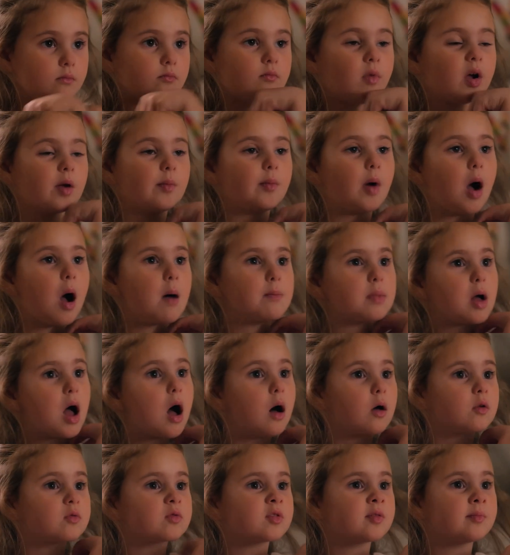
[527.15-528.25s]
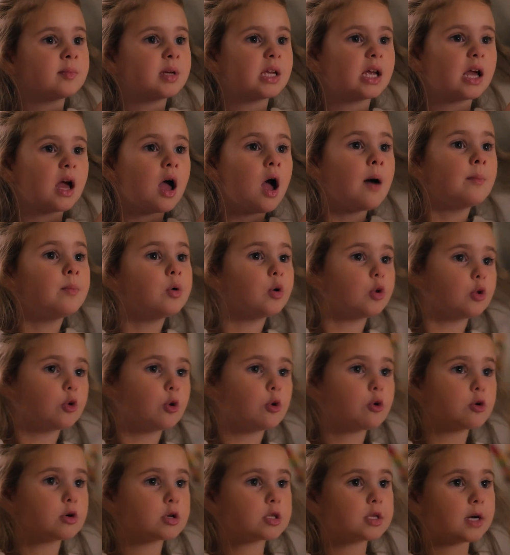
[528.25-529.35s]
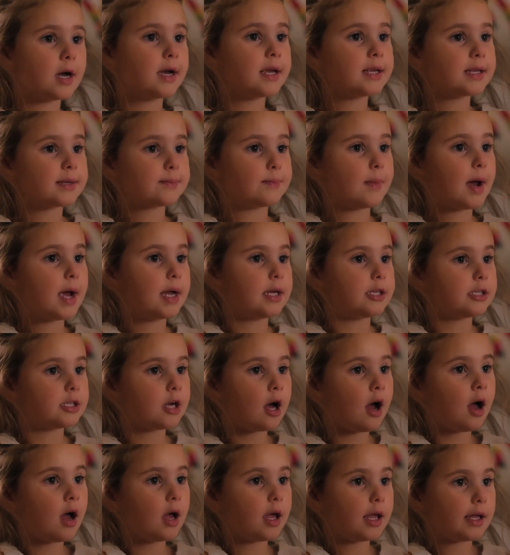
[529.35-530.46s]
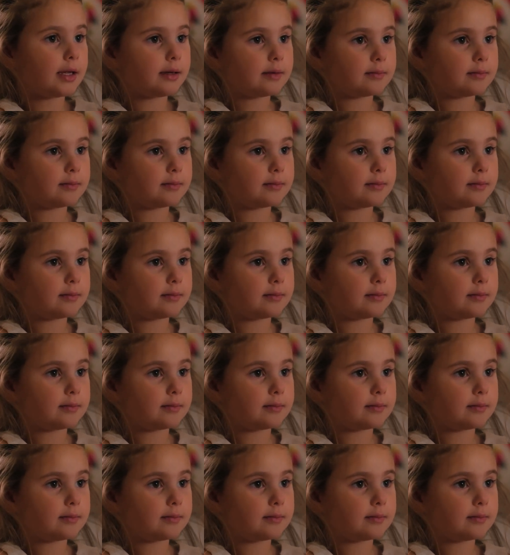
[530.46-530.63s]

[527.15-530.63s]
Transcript: My mom helped me prioritize my time.